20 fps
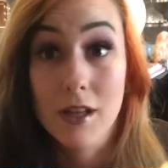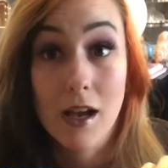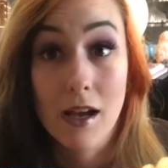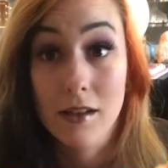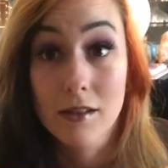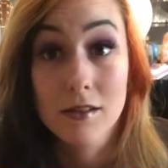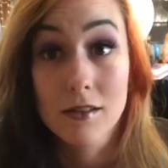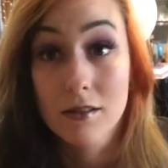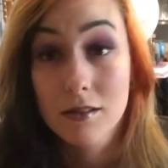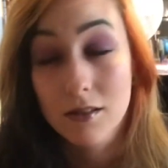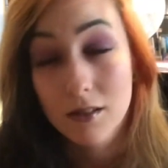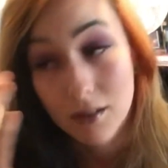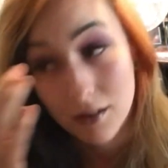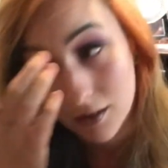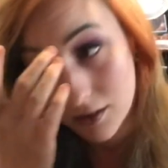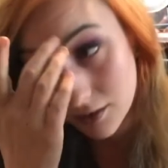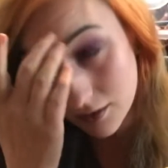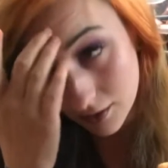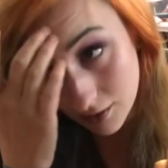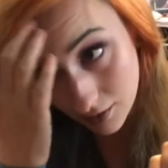as
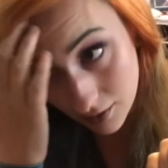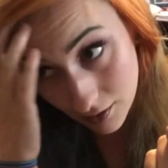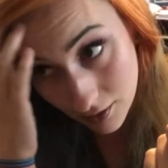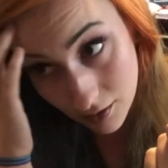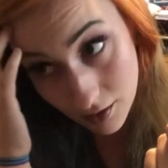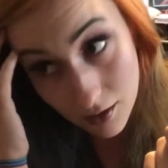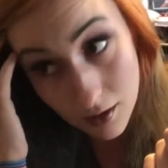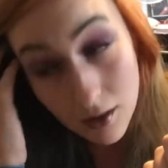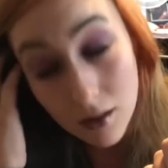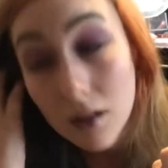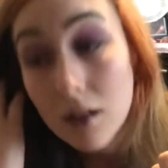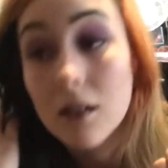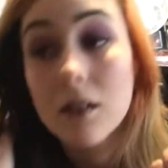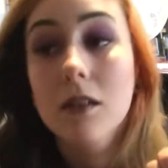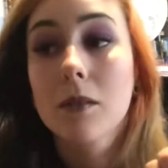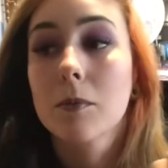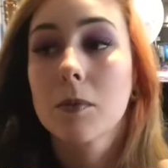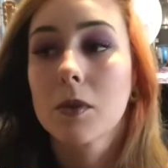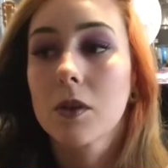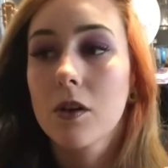a lip
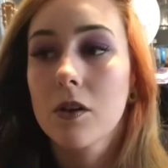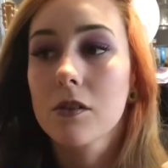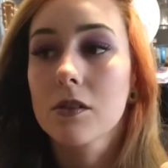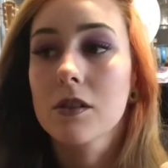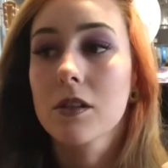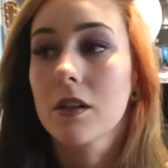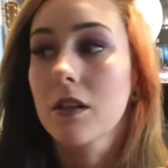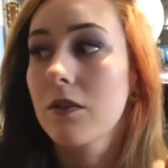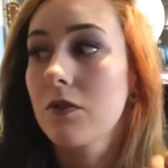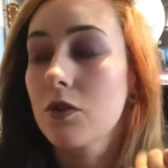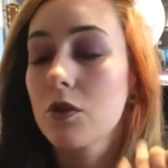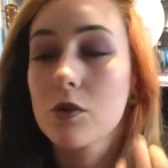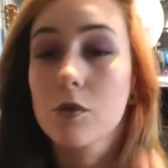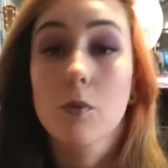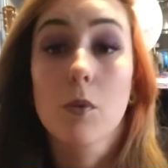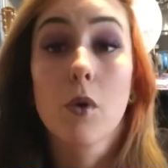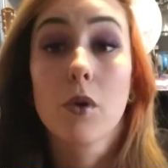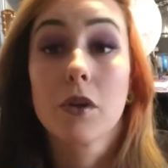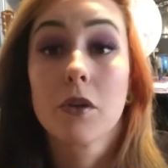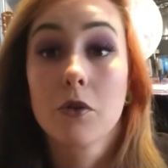gloss. Like if you just
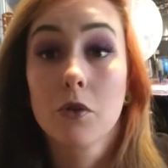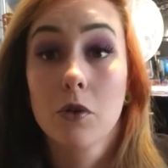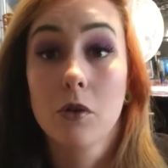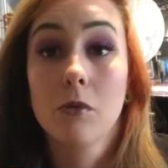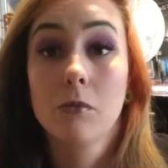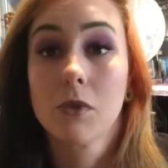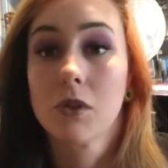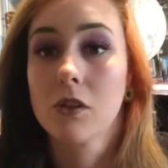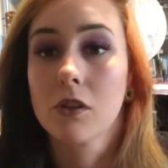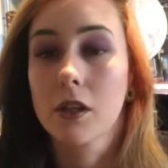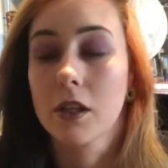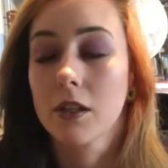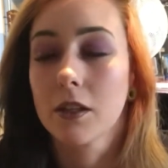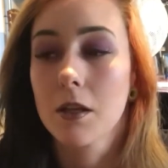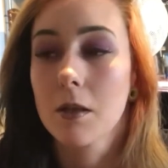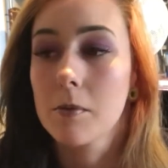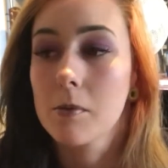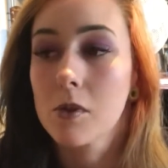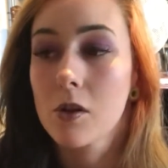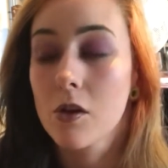want a normal looking lip
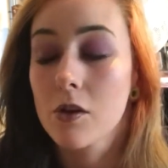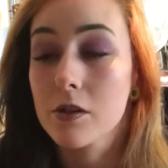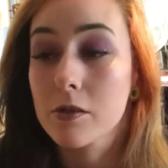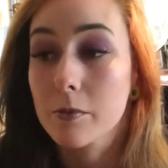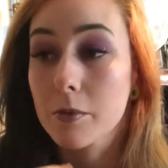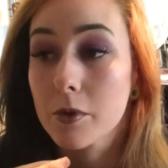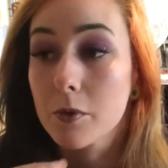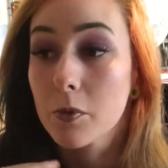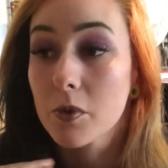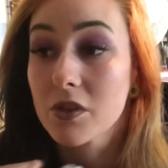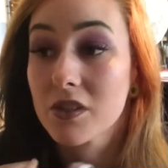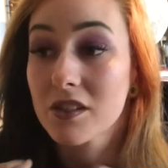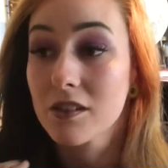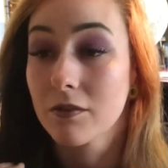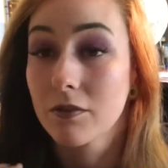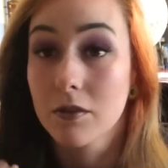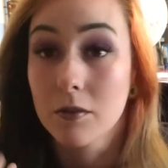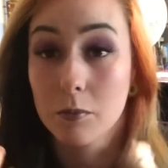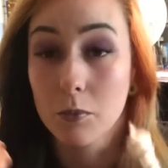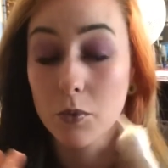gloss but you want something
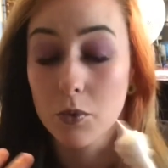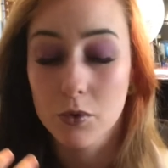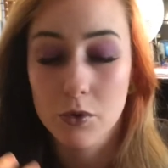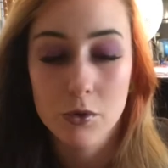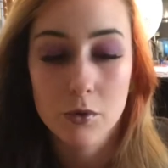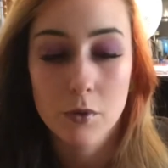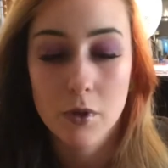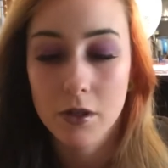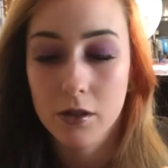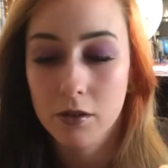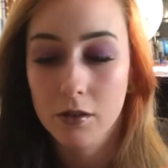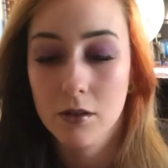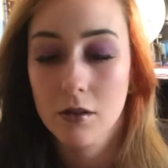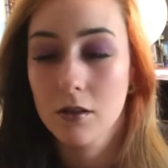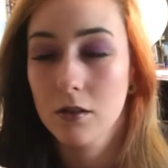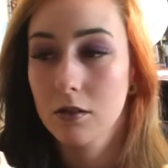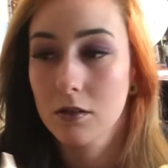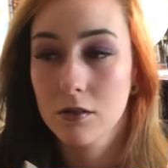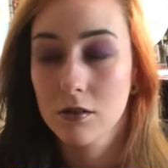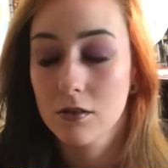more to it,
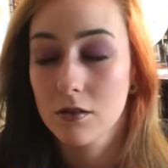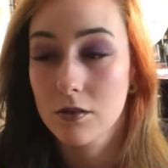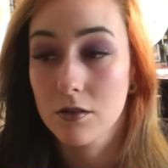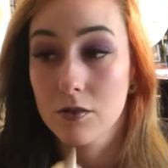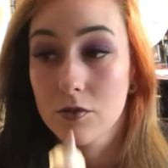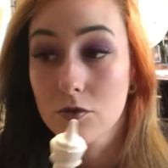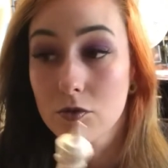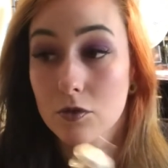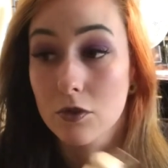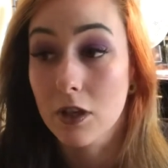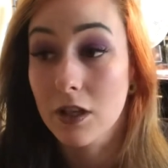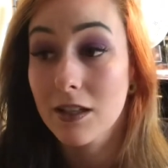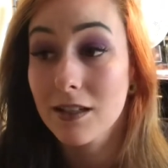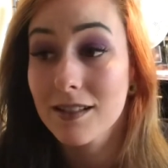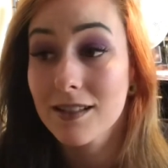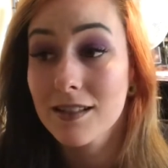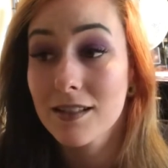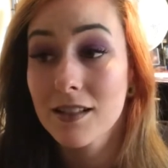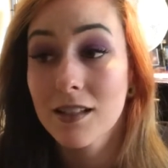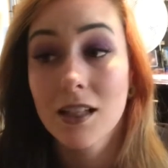This is great.
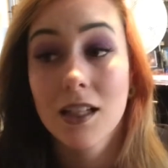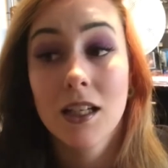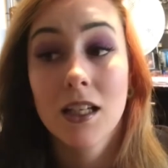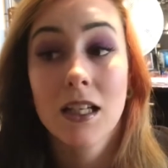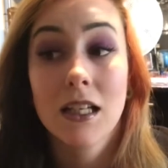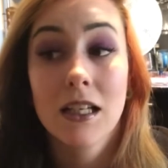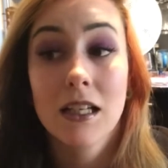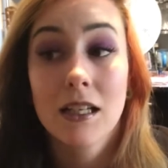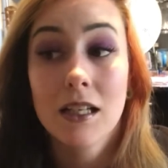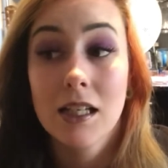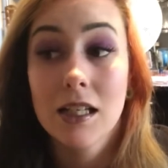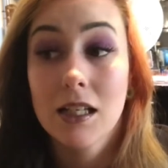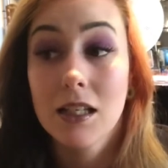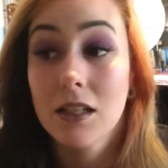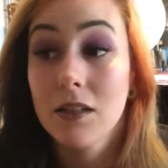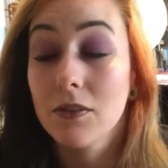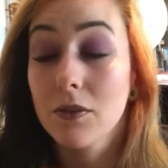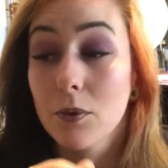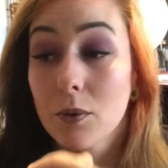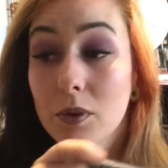If
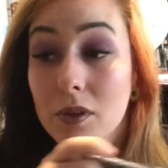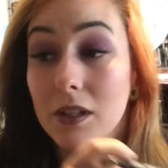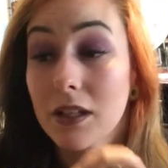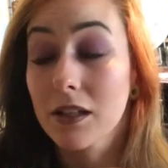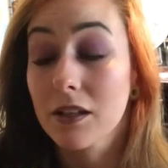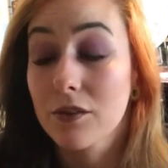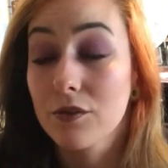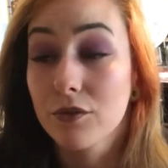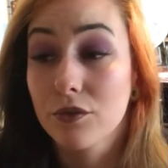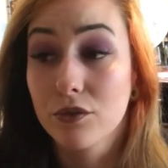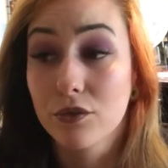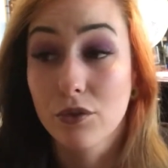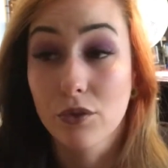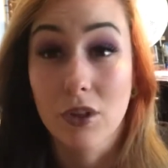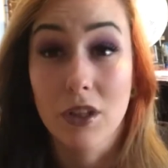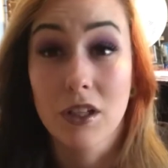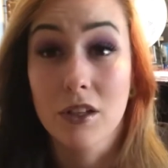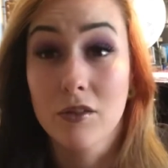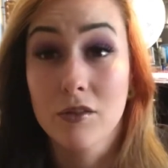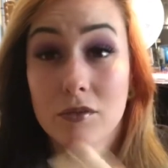you want like a
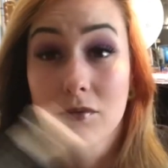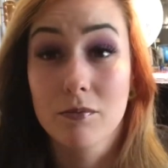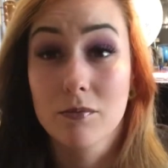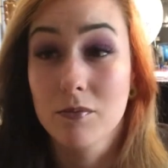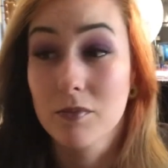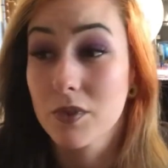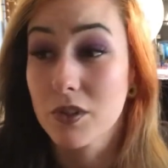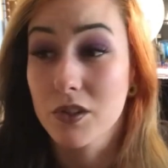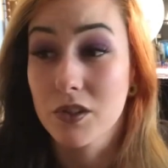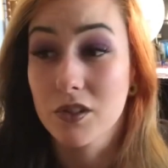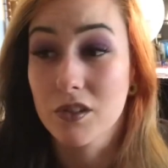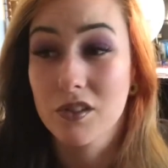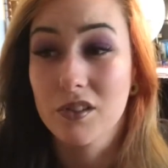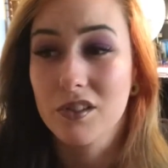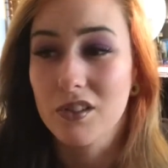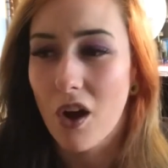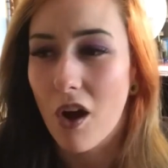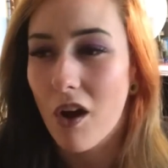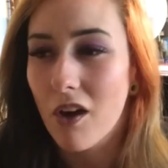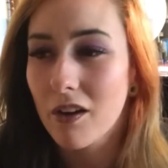really
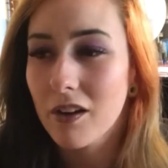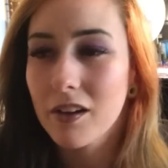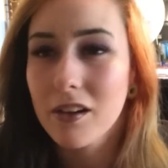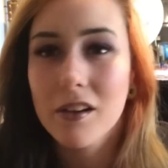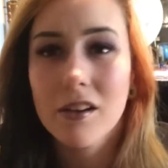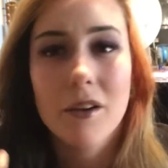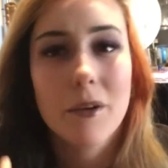darker